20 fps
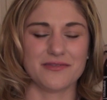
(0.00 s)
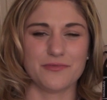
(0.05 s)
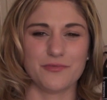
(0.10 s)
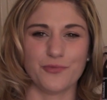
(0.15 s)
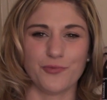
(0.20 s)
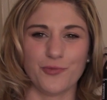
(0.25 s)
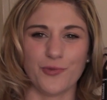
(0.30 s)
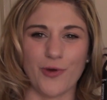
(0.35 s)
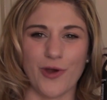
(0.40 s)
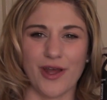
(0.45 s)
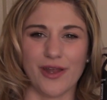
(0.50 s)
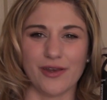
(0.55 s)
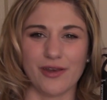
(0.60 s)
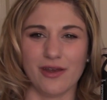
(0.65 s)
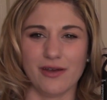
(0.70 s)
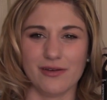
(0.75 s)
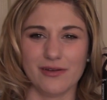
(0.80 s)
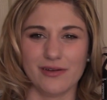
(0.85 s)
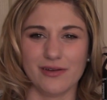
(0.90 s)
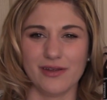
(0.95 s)
1
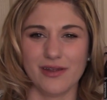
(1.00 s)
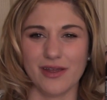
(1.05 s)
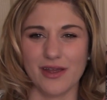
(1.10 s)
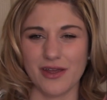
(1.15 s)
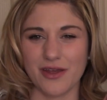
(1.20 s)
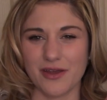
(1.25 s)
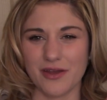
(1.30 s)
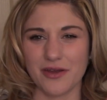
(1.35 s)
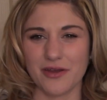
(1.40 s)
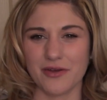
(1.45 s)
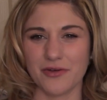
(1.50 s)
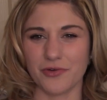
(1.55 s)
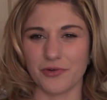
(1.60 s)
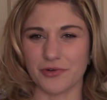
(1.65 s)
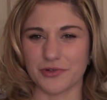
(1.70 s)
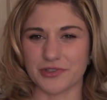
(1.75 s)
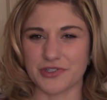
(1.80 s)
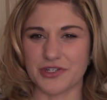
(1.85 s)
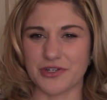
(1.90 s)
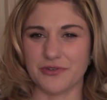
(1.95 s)

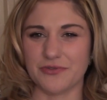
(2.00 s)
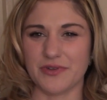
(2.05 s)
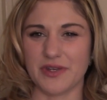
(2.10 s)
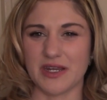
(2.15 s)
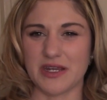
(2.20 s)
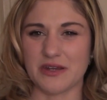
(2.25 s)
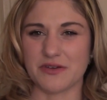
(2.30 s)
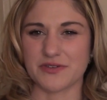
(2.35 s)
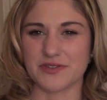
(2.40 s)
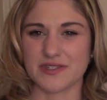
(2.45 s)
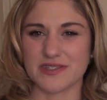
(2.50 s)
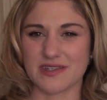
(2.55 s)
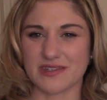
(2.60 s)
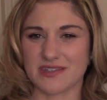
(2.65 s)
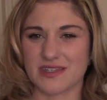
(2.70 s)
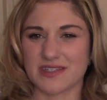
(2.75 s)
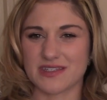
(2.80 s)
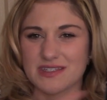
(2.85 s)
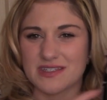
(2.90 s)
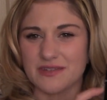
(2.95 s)
or 2 videos,
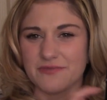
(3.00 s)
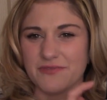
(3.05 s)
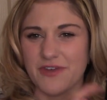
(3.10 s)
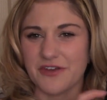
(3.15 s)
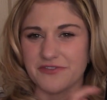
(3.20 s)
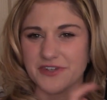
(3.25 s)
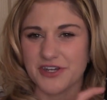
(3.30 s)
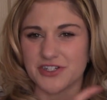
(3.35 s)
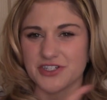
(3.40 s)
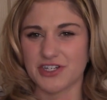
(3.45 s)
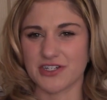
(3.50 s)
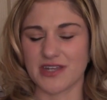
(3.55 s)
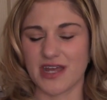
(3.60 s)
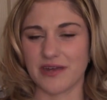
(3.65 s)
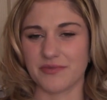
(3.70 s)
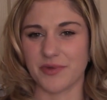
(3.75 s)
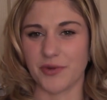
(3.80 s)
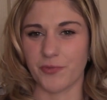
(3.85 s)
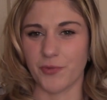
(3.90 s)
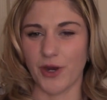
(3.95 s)
this is the foundation
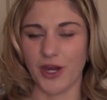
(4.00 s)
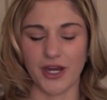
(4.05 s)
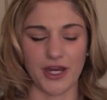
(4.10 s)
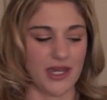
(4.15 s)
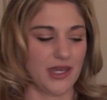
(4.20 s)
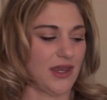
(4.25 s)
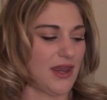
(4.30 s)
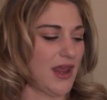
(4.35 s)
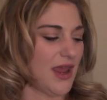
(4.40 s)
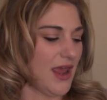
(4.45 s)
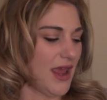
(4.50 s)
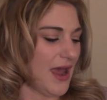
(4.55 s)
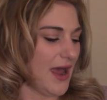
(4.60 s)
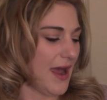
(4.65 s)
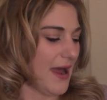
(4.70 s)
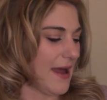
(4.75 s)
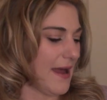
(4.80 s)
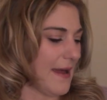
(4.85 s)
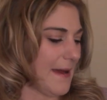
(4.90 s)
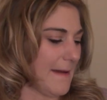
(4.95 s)
I've been wearing.
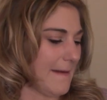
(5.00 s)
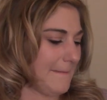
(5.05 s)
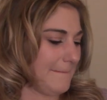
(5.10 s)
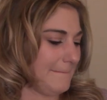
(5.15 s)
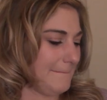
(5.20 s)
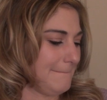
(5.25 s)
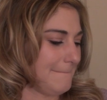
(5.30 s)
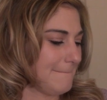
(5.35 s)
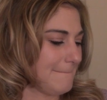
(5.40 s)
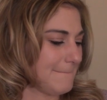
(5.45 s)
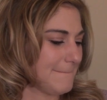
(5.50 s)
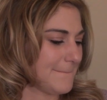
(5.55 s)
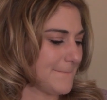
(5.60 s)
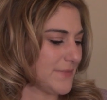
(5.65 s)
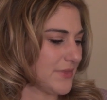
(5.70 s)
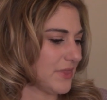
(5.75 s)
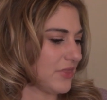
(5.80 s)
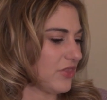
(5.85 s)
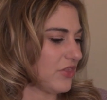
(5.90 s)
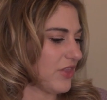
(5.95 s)

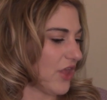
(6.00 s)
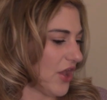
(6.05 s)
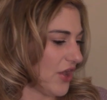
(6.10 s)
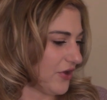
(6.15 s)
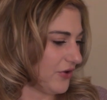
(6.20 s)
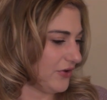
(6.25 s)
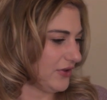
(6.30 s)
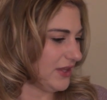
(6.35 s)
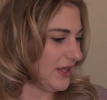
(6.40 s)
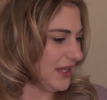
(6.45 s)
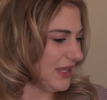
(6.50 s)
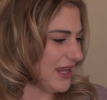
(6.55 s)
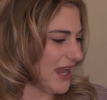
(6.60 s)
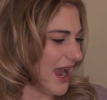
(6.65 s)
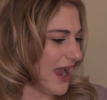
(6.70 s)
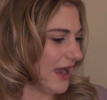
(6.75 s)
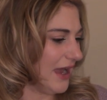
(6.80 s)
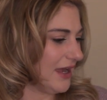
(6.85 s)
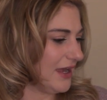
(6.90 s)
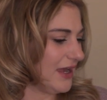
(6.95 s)
So
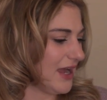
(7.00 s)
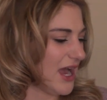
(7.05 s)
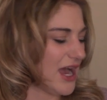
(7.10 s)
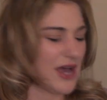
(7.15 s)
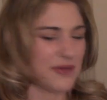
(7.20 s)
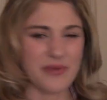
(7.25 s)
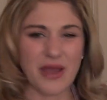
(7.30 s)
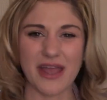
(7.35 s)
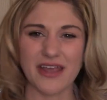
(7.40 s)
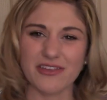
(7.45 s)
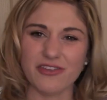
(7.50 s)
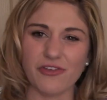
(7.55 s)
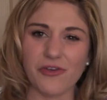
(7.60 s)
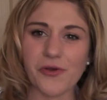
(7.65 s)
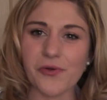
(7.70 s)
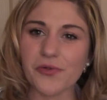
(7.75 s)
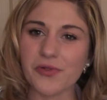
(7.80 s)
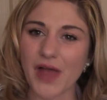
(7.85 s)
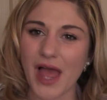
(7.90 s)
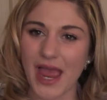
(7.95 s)
yeah, I
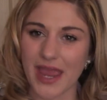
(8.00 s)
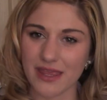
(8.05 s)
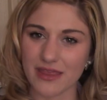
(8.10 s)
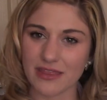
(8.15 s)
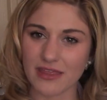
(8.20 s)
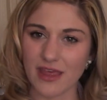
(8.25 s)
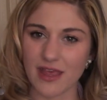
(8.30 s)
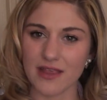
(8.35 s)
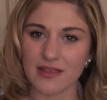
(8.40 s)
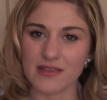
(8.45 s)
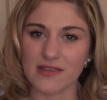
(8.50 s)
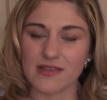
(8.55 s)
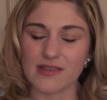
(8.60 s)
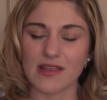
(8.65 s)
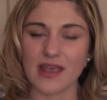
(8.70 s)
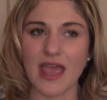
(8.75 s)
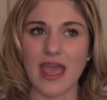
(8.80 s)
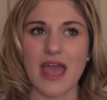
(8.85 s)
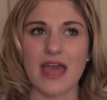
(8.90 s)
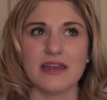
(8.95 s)
do like this,
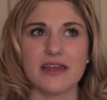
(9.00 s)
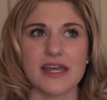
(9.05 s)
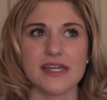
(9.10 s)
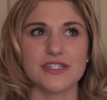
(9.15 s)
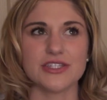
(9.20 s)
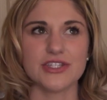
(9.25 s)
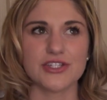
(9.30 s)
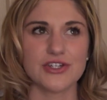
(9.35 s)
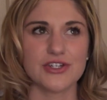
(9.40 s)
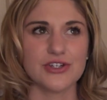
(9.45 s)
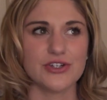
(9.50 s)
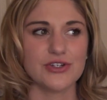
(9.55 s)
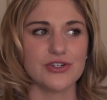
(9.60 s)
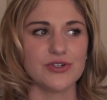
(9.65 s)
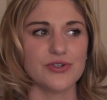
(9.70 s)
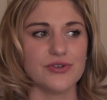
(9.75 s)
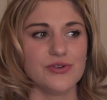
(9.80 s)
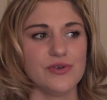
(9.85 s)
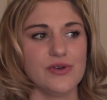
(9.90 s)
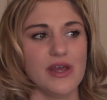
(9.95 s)
and I
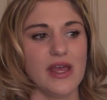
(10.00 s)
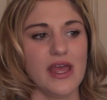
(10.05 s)
do